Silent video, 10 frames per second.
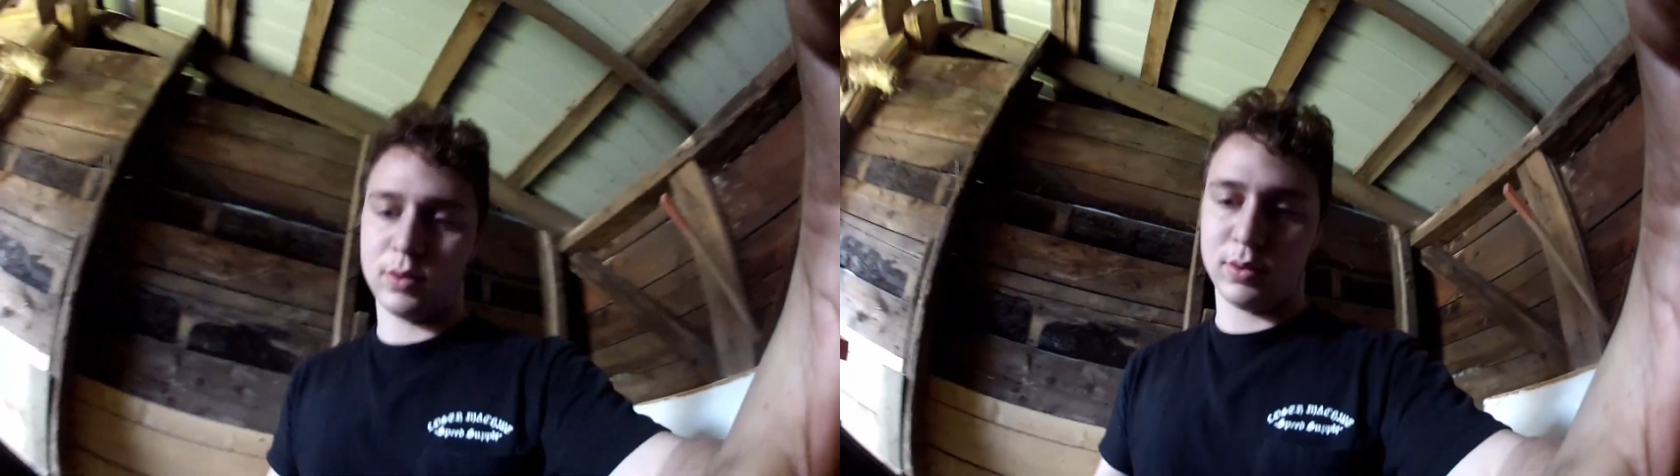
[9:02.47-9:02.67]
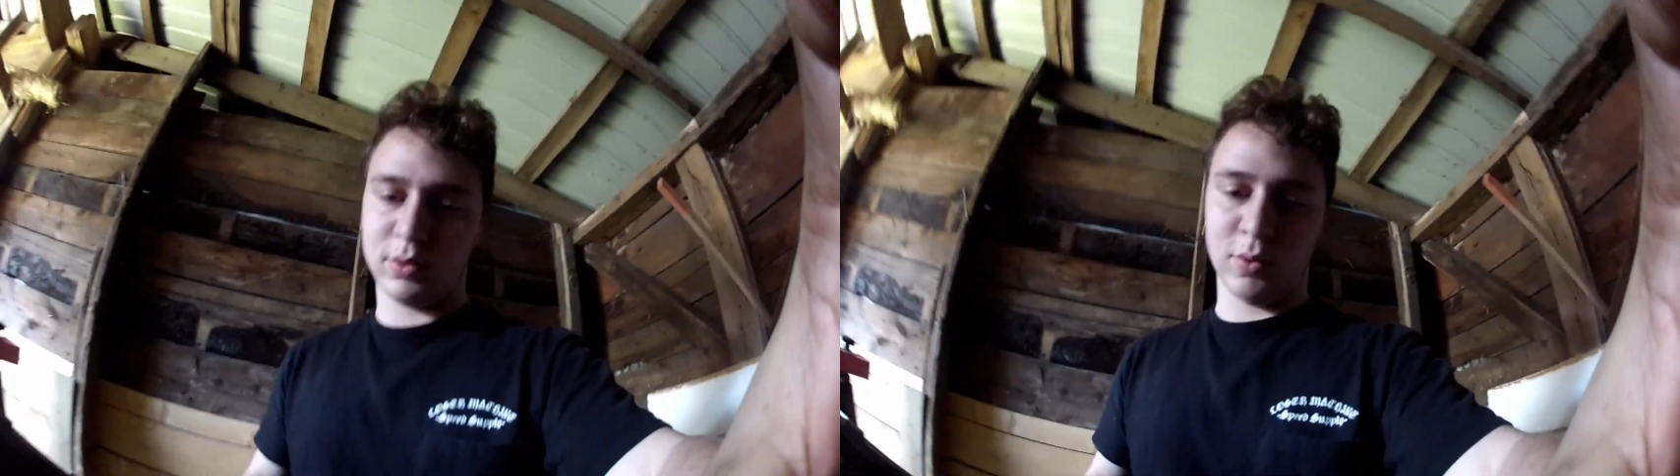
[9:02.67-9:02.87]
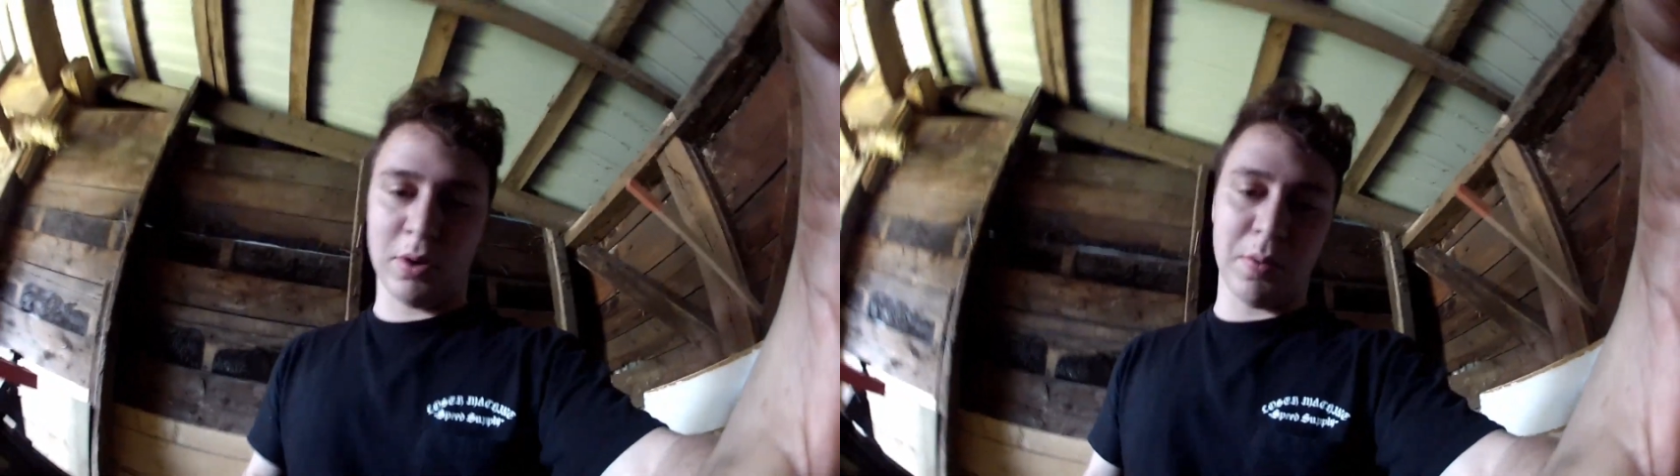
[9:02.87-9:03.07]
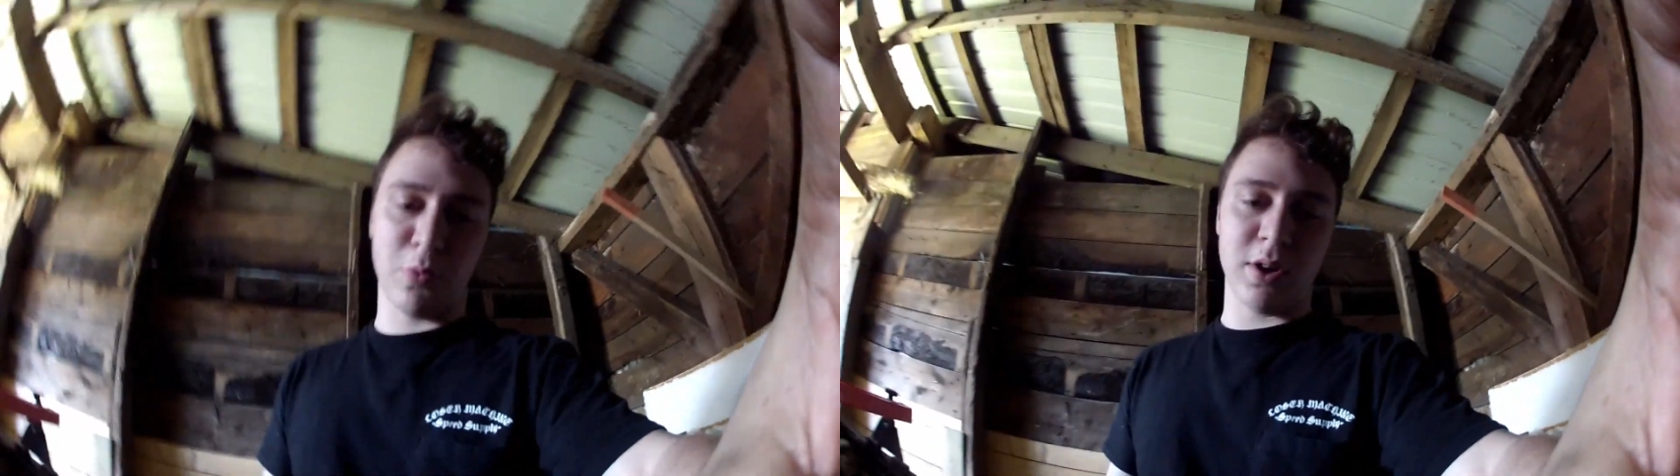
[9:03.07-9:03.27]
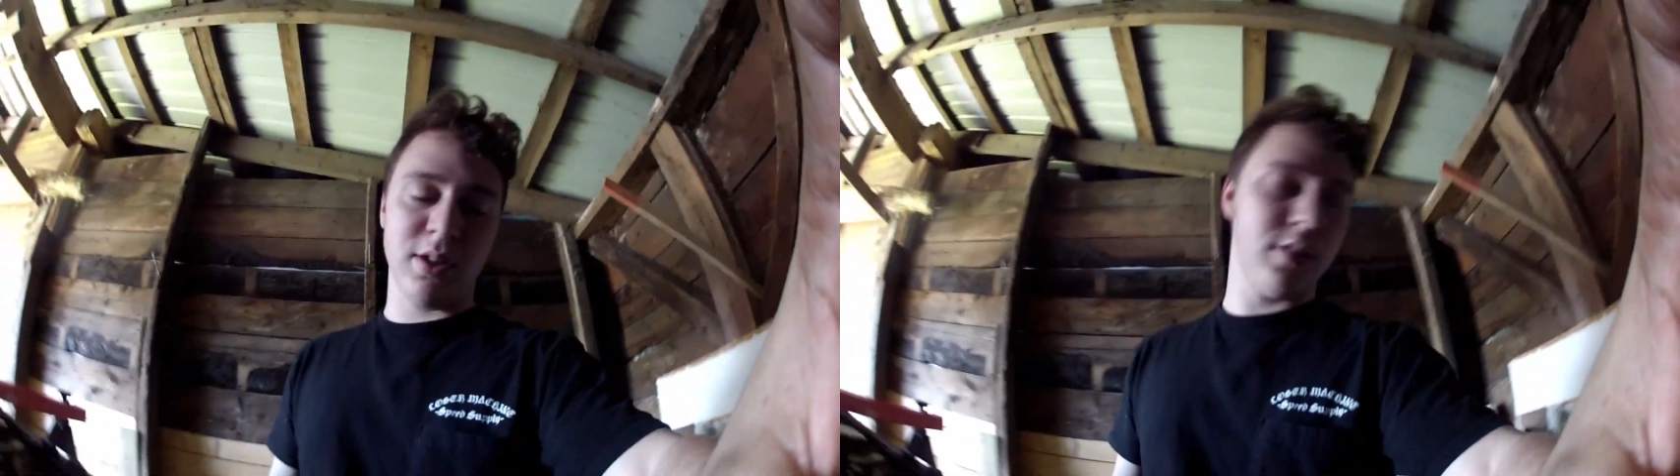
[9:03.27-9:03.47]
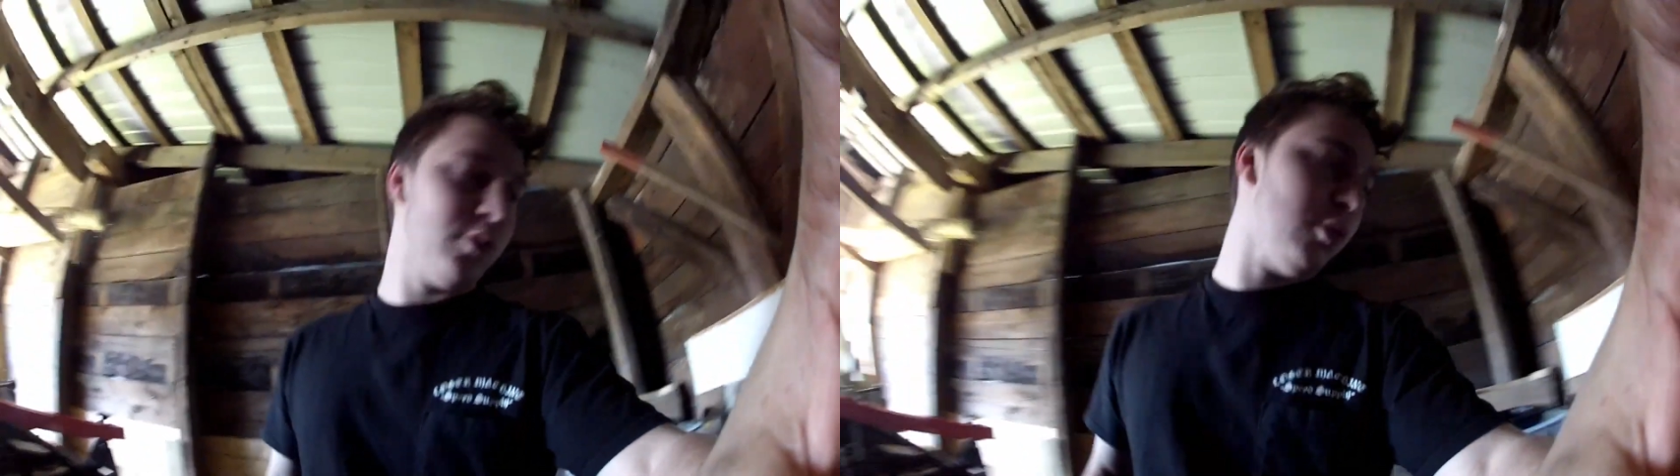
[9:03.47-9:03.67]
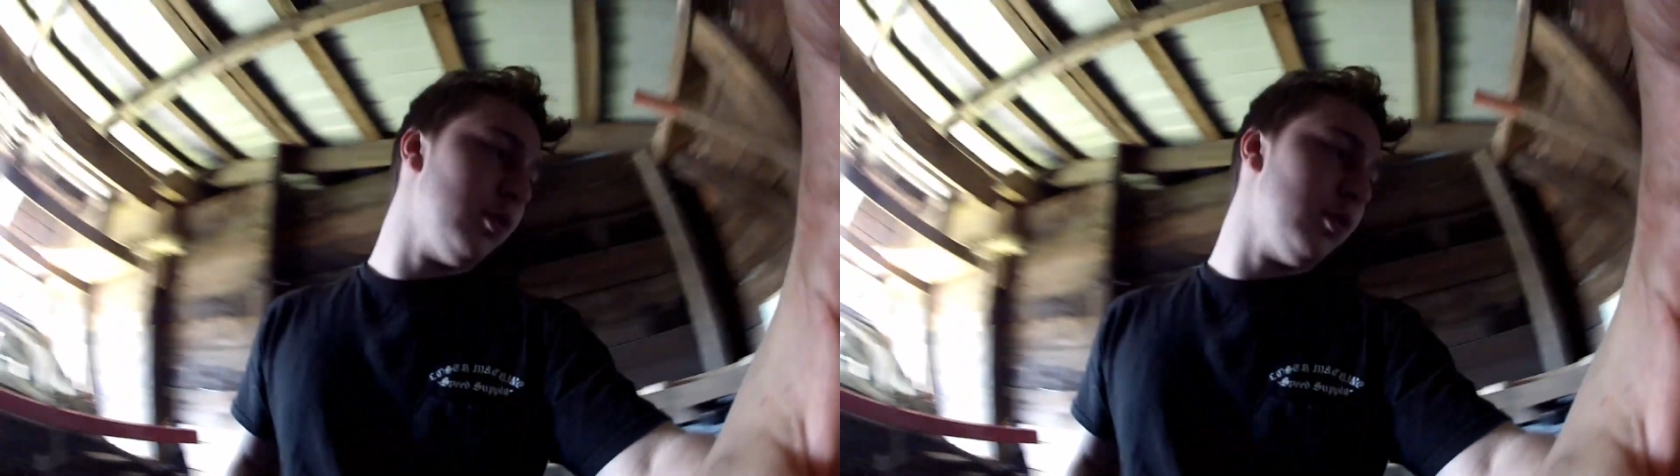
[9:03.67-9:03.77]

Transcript: so I'm ready to